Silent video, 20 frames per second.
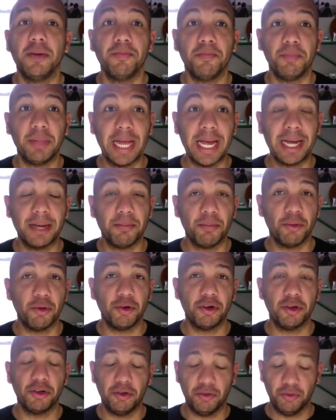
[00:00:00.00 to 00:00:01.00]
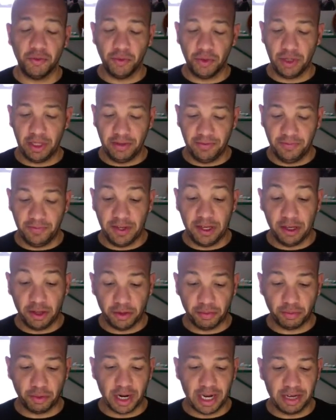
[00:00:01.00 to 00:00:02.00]
Blackboard to reveal
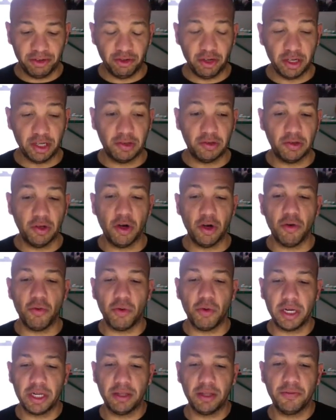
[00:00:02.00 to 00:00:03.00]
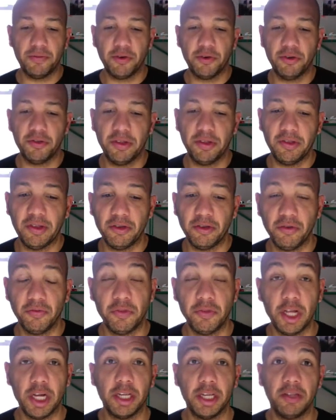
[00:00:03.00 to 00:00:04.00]
the project. So one of the first things that you've
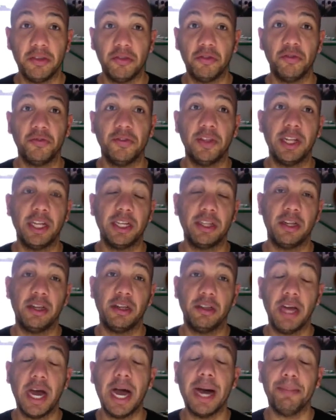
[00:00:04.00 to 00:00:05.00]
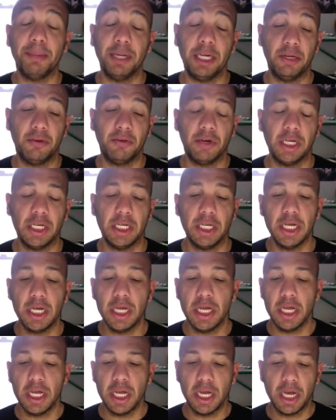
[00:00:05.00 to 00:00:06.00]
done is you've selected a topic, right?
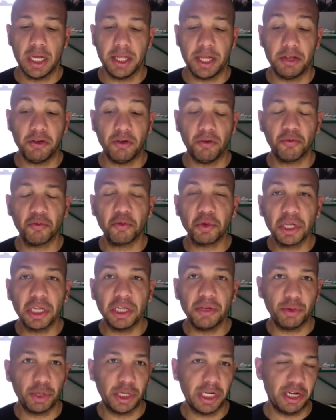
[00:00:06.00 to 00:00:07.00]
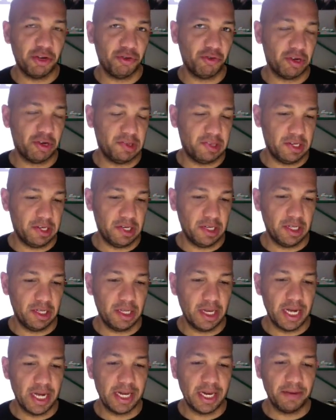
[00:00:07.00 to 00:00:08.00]
That you're really interested in,
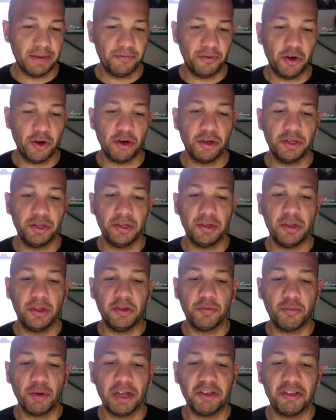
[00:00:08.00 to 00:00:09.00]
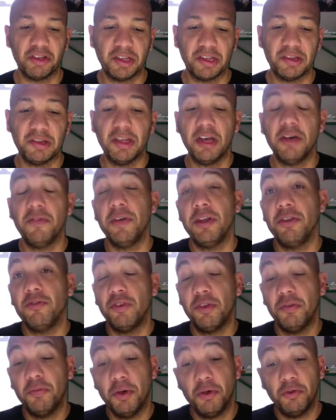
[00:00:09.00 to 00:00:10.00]
and I've called this project the
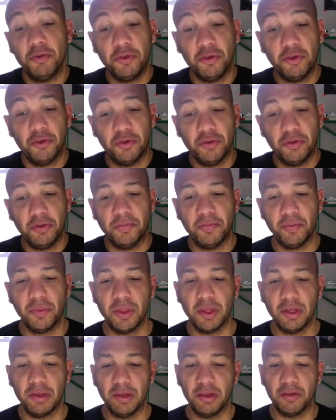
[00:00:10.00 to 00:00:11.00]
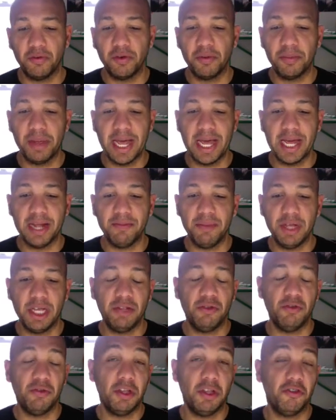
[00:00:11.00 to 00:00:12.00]
self-interest posters. This is from
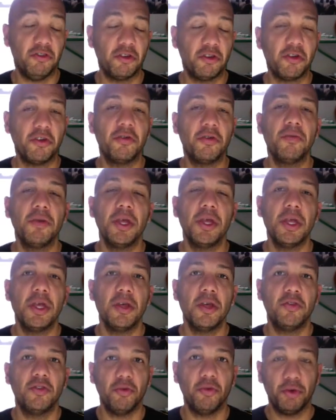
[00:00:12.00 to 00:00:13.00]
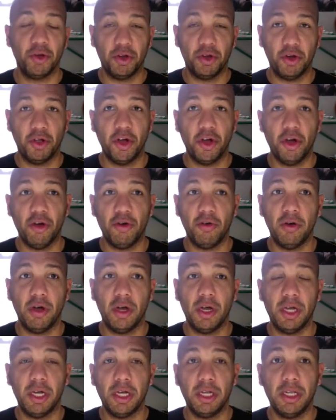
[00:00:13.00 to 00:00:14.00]
handmade to digital. So we're going to go
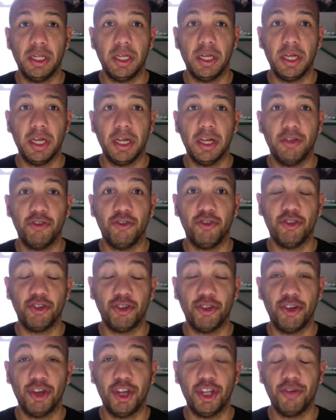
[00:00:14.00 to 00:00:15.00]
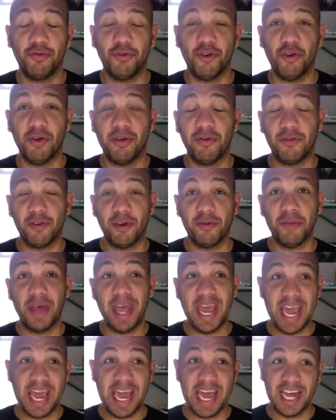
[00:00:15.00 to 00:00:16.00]
on a journey of going from
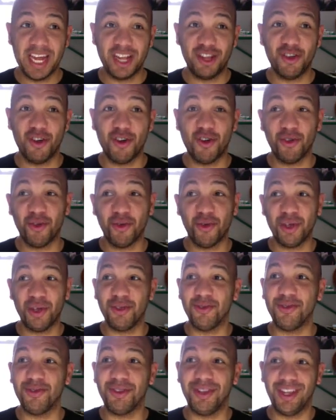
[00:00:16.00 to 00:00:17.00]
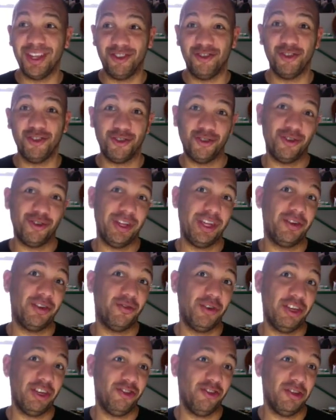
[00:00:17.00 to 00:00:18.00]
hand all the way to digital
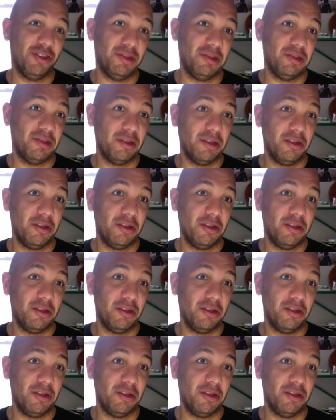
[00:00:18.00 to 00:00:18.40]
iterations.